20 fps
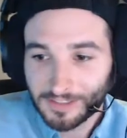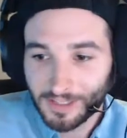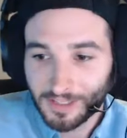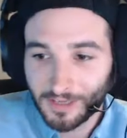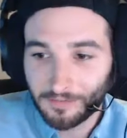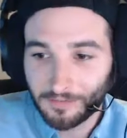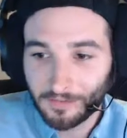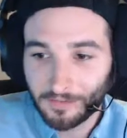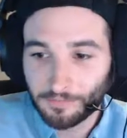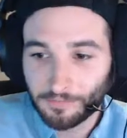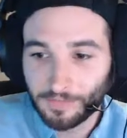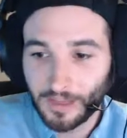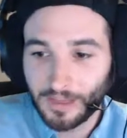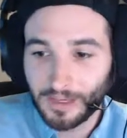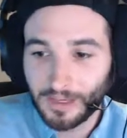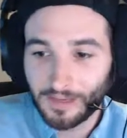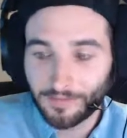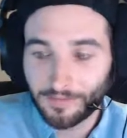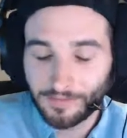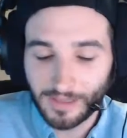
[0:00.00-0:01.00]

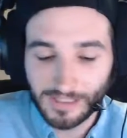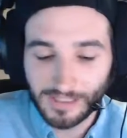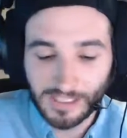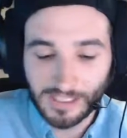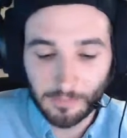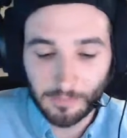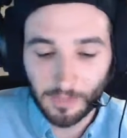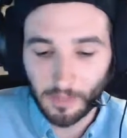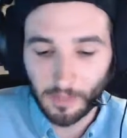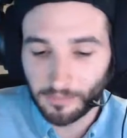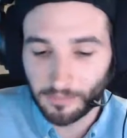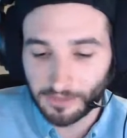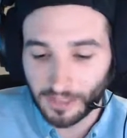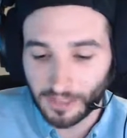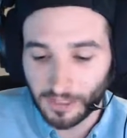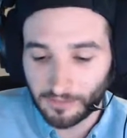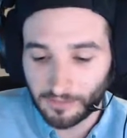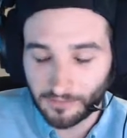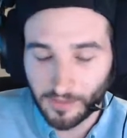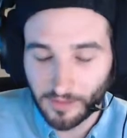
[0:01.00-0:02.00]
if they keep up kind
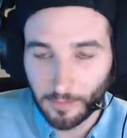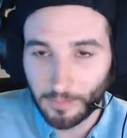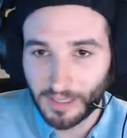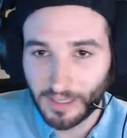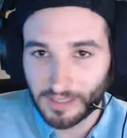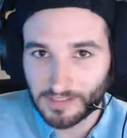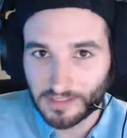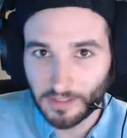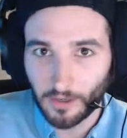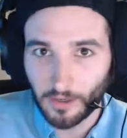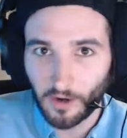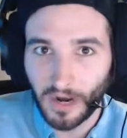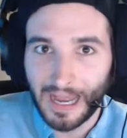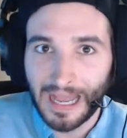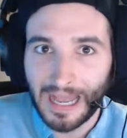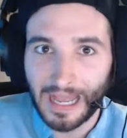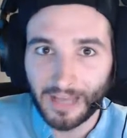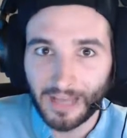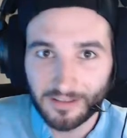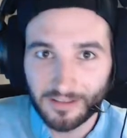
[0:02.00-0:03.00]
of the pace they're
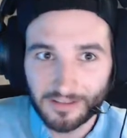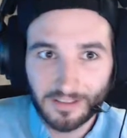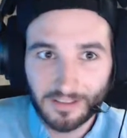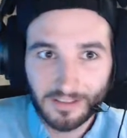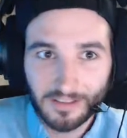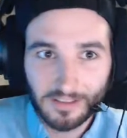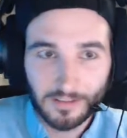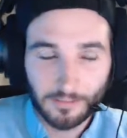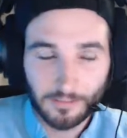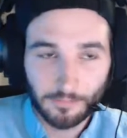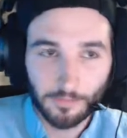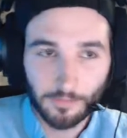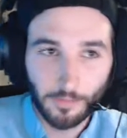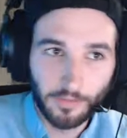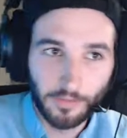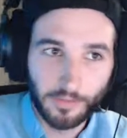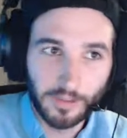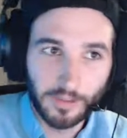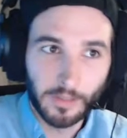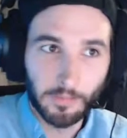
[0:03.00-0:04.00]
at, for
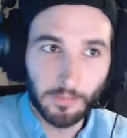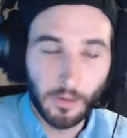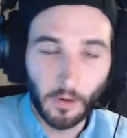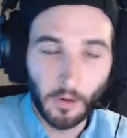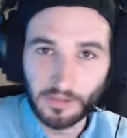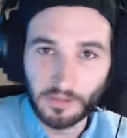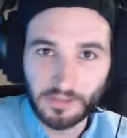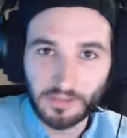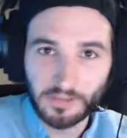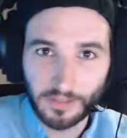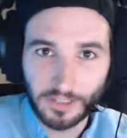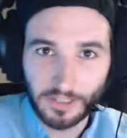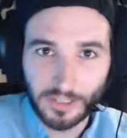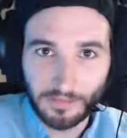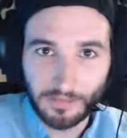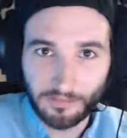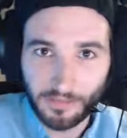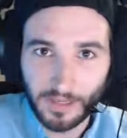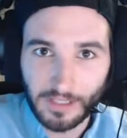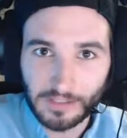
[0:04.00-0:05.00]
the opponents they're going to
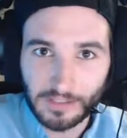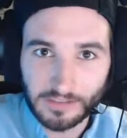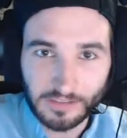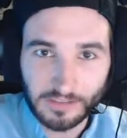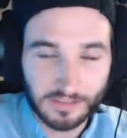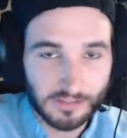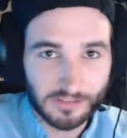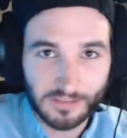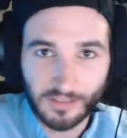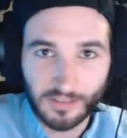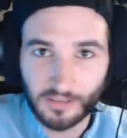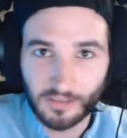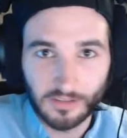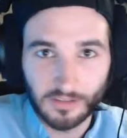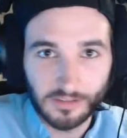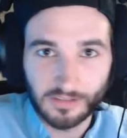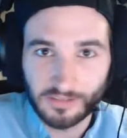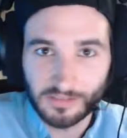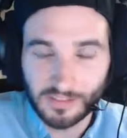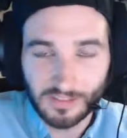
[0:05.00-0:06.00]
face 10
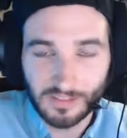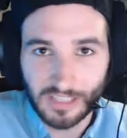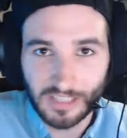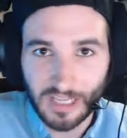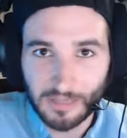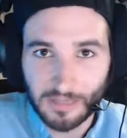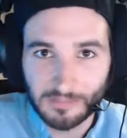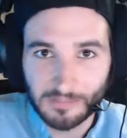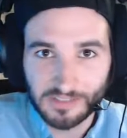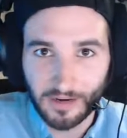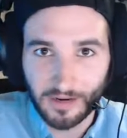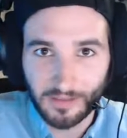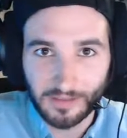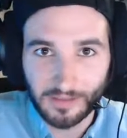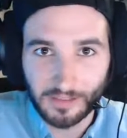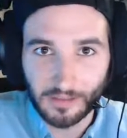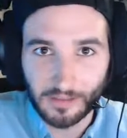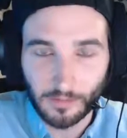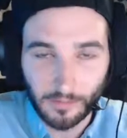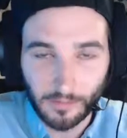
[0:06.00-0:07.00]
games out of the
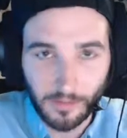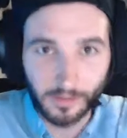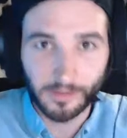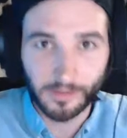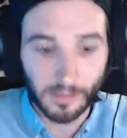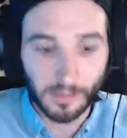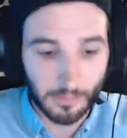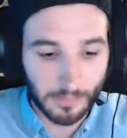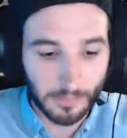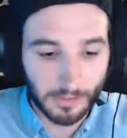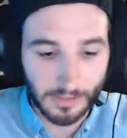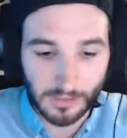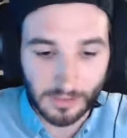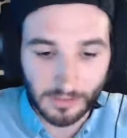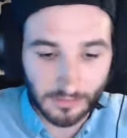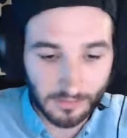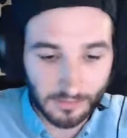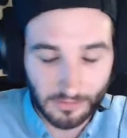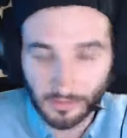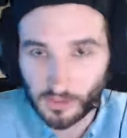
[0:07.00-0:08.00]
year, they're
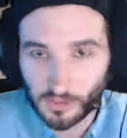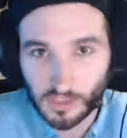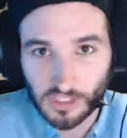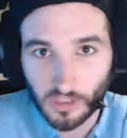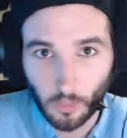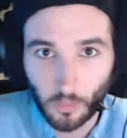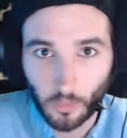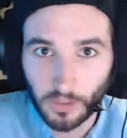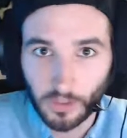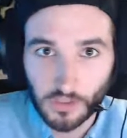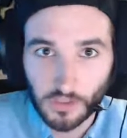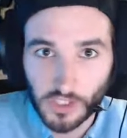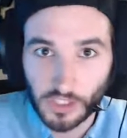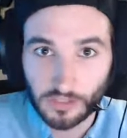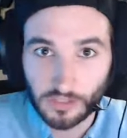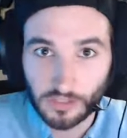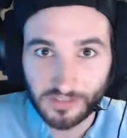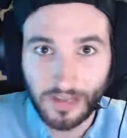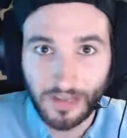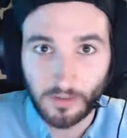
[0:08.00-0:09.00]
just going to win on sheer
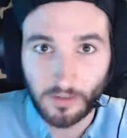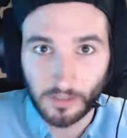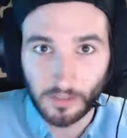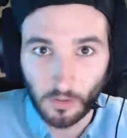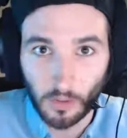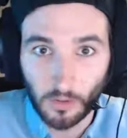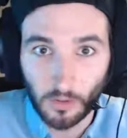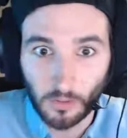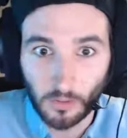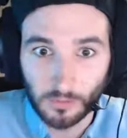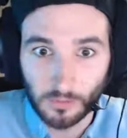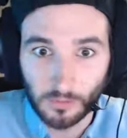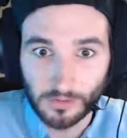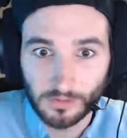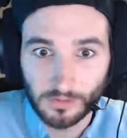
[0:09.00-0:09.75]
talent alone.